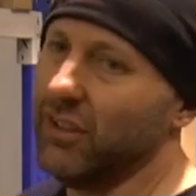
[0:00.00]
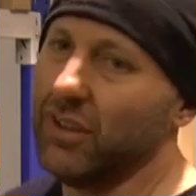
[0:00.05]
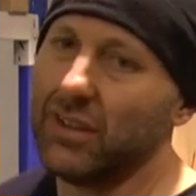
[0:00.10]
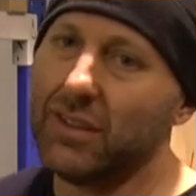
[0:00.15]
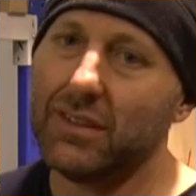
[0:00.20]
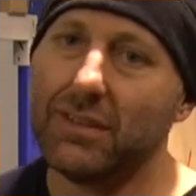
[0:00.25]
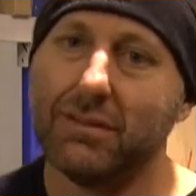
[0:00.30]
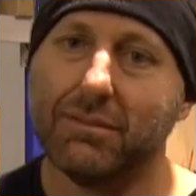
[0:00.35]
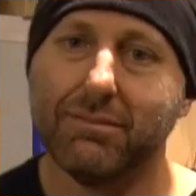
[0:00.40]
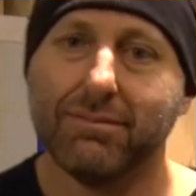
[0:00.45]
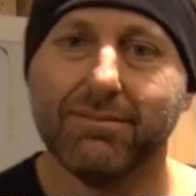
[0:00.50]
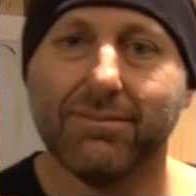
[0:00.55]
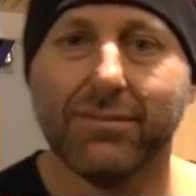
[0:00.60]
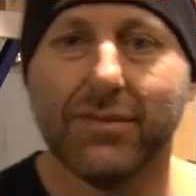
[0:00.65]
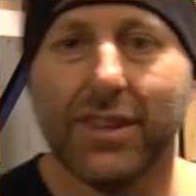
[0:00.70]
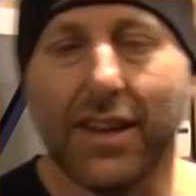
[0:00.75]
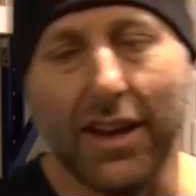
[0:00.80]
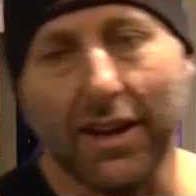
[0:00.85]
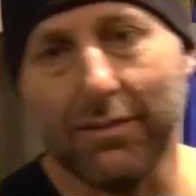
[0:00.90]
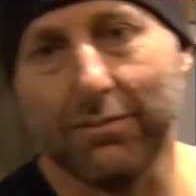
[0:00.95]
look,
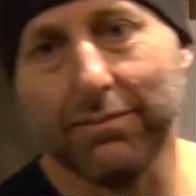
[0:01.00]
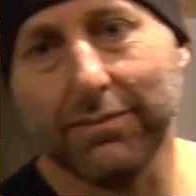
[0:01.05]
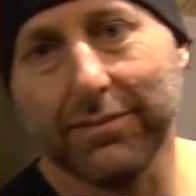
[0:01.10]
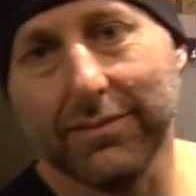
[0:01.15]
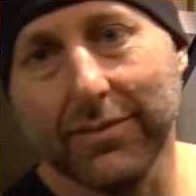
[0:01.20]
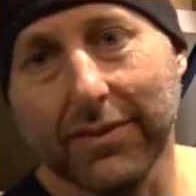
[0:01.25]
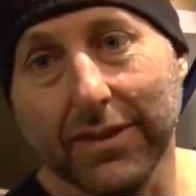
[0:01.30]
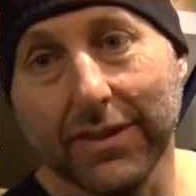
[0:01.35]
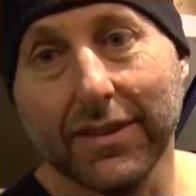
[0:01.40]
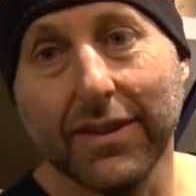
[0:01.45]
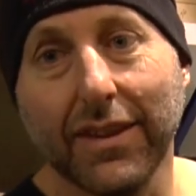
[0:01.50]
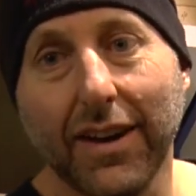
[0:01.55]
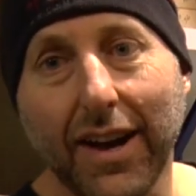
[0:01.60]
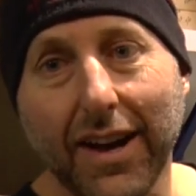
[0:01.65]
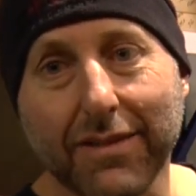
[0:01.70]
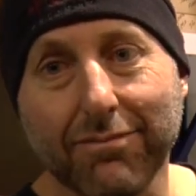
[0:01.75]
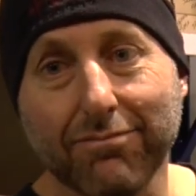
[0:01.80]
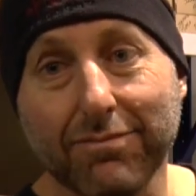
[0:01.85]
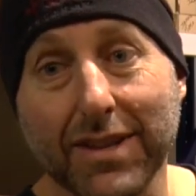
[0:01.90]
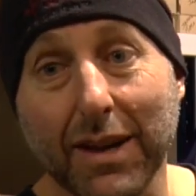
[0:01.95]
yeah,
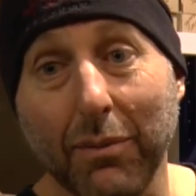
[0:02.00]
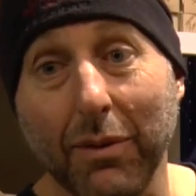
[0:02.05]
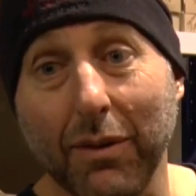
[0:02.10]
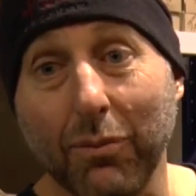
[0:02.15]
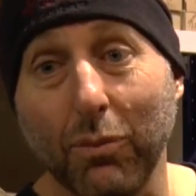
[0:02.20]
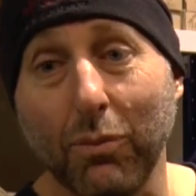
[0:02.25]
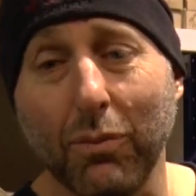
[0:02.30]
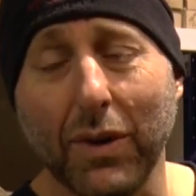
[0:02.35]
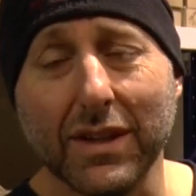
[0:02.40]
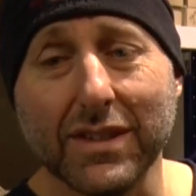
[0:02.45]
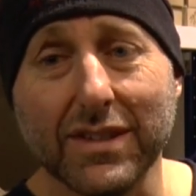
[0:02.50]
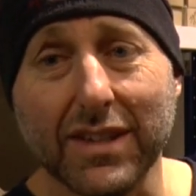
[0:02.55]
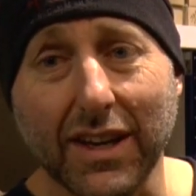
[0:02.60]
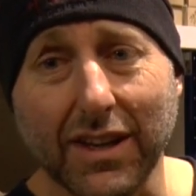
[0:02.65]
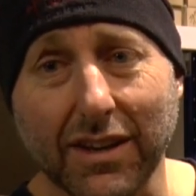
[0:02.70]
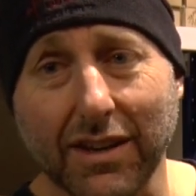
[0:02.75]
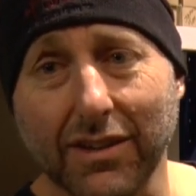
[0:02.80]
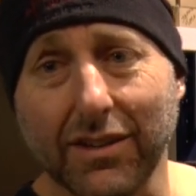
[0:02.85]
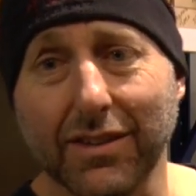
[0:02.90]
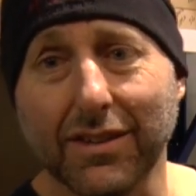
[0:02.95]
someone once
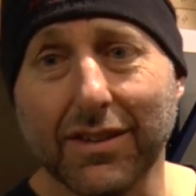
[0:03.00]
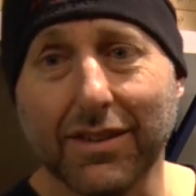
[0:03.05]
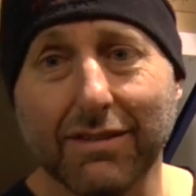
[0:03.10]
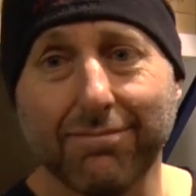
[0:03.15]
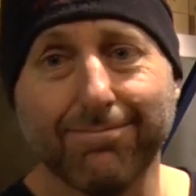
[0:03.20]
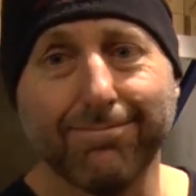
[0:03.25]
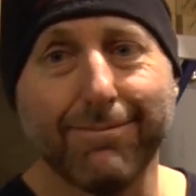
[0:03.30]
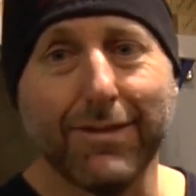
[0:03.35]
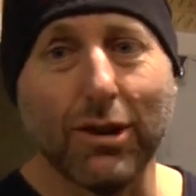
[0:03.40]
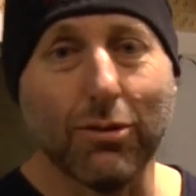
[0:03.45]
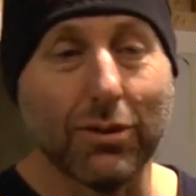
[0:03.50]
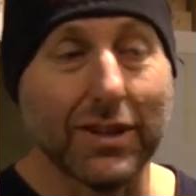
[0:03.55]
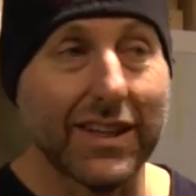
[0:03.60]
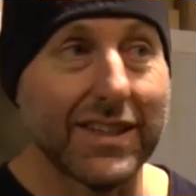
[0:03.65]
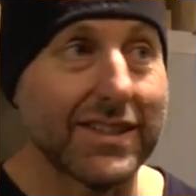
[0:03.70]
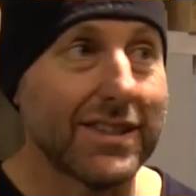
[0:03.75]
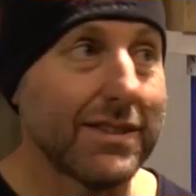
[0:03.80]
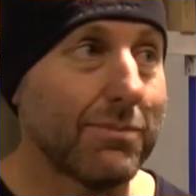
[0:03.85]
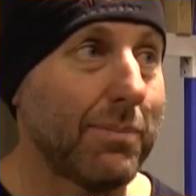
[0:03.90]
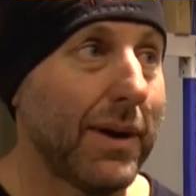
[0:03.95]
said your
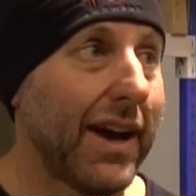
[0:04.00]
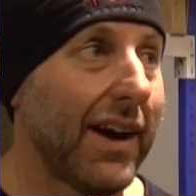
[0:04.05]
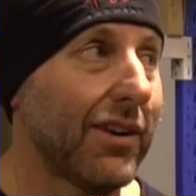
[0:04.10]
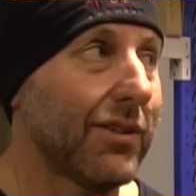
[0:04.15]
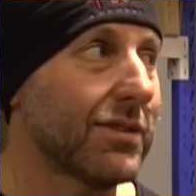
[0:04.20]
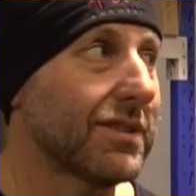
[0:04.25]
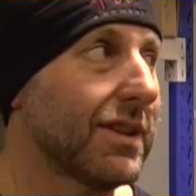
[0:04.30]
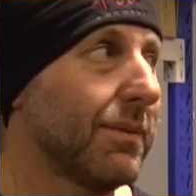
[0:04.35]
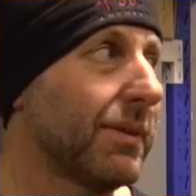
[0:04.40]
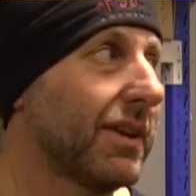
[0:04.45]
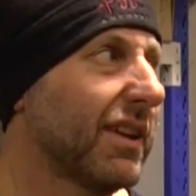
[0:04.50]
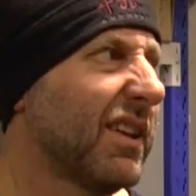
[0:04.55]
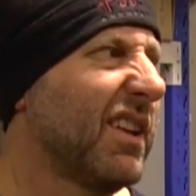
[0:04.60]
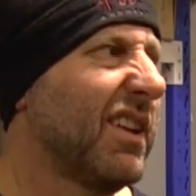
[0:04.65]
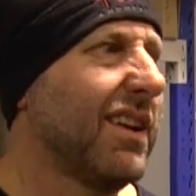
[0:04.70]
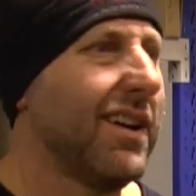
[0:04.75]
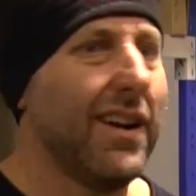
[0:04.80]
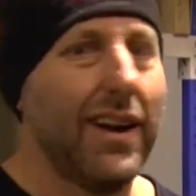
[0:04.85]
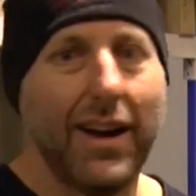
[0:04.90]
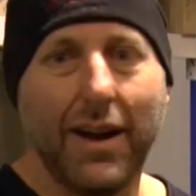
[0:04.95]
release is bad or something.
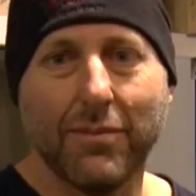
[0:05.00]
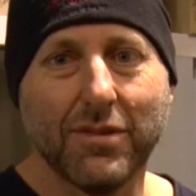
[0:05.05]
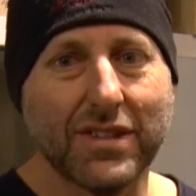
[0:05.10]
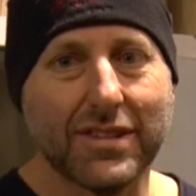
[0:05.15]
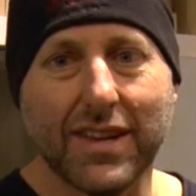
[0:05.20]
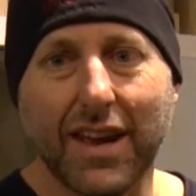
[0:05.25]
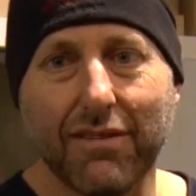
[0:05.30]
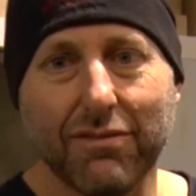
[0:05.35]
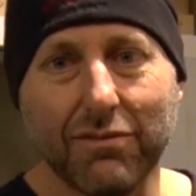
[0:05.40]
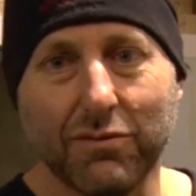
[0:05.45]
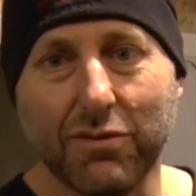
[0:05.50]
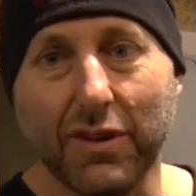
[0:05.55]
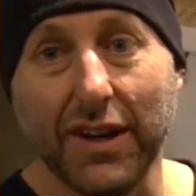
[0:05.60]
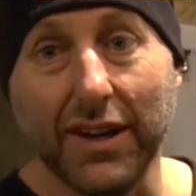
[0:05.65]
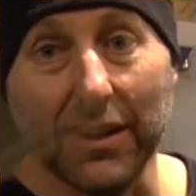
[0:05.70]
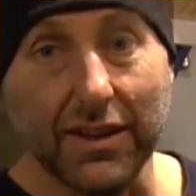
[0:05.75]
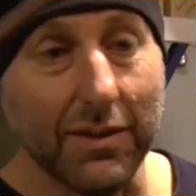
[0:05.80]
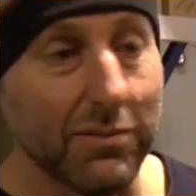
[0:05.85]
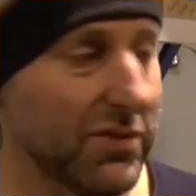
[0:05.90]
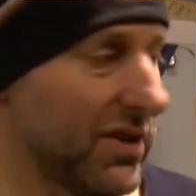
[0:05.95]
I'm just having
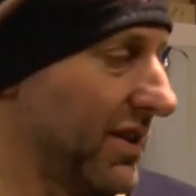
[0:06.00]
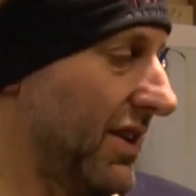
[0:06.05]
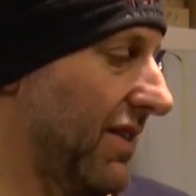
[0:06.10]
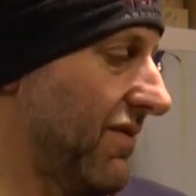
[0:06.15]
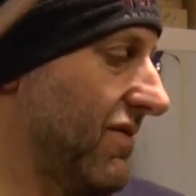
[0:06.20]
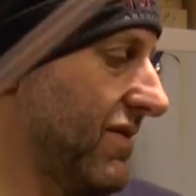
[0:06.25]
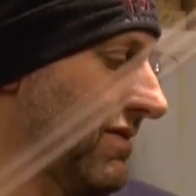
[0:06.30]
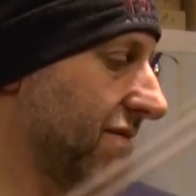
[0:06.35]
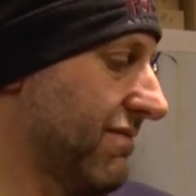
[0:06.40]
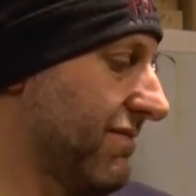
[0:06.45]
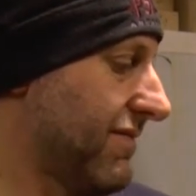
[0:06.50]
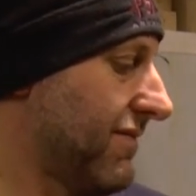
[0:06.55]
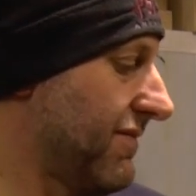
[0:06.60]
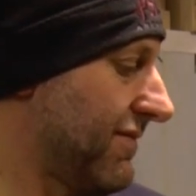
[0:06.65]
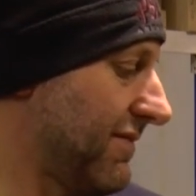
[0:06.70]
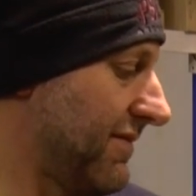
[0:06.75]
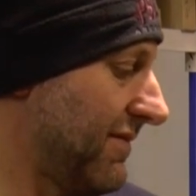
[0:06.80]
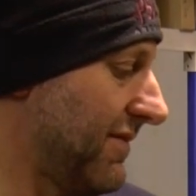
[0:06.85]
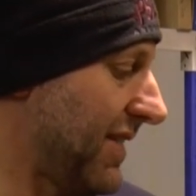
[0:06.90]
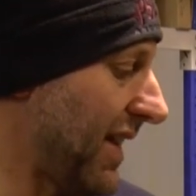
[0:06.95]
fun. I'm not even
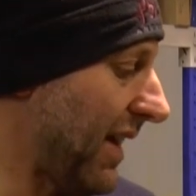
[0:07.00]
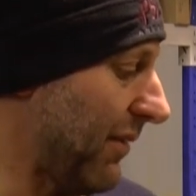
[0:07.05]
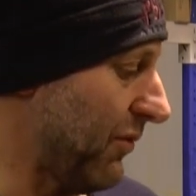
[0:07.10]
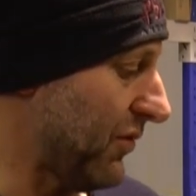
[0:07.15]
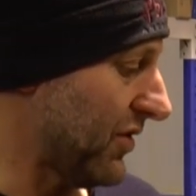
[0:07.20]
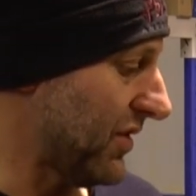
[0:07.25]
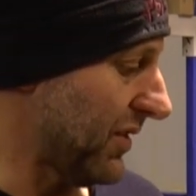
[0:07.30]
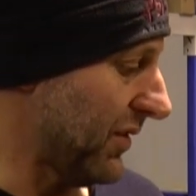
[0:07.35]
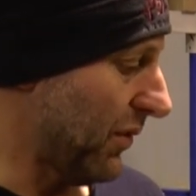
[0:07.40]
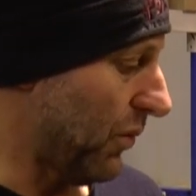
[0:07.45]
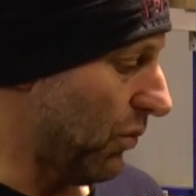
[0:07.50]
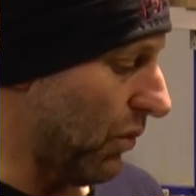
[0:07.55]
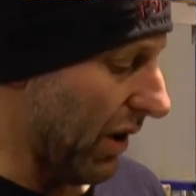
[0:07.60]
that sort of